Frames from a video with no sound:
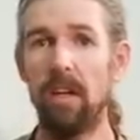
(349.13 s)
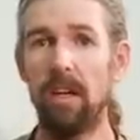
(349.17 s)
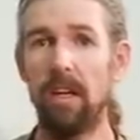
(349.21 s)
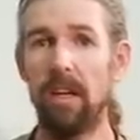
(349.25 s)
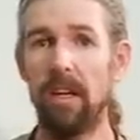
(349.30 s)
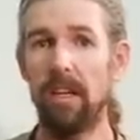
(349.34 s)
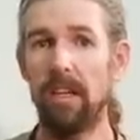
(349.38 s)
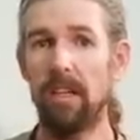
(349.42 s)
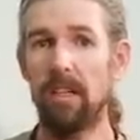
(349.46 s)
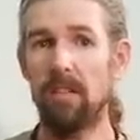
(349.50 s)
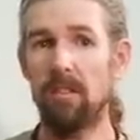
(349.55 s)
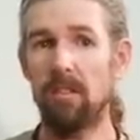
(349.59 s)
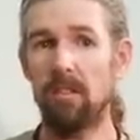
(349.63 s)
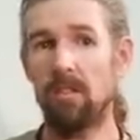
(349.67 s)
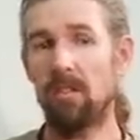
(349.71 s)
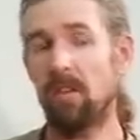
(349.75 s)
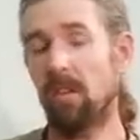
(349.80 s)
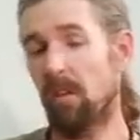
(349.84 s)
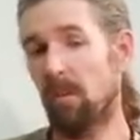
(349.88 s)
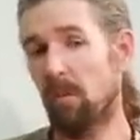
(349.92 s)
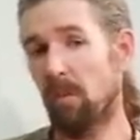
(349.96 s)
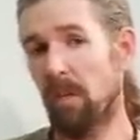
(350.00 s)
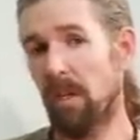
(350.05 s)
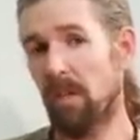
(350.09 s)
And just
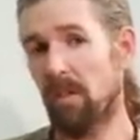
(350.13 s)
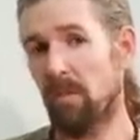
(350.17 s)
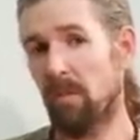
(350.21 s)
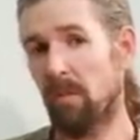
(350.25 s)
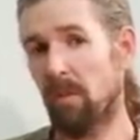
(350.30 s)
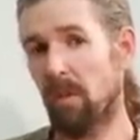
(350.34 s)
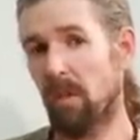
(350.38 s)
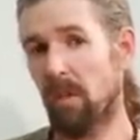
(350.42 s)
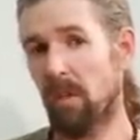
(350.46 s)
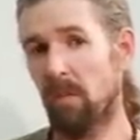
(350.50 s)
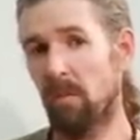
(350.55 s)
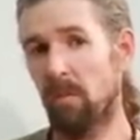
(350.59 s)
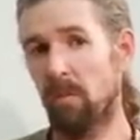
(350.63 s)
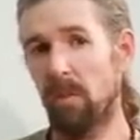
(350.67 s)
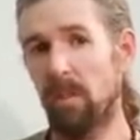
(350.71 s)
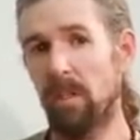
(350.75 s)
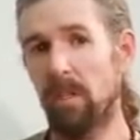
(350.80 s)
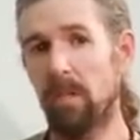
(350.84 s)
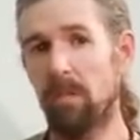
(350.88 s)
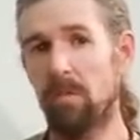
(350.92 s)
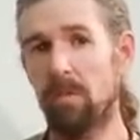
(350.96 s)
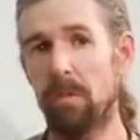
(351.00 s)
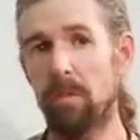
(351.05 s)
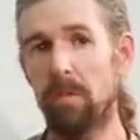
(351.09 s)
on the West Fork of
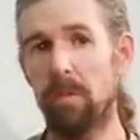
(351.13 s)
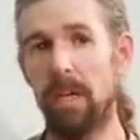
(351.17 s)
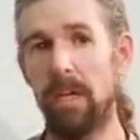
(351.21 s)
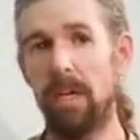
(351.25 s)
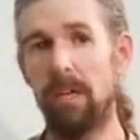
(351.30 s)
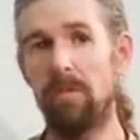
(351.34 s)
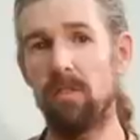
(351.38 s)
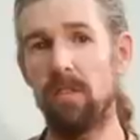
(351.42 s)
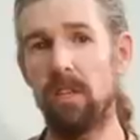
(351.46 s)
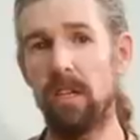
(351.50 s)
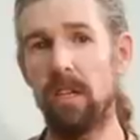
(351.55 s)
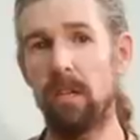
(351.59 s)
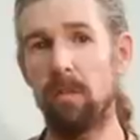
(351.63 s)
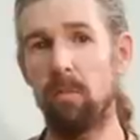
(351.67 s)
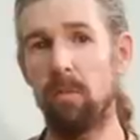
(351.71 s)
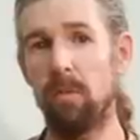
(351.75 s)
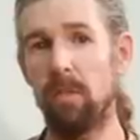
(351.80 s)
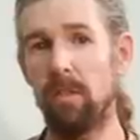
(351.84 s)
Williams up Caves Camp,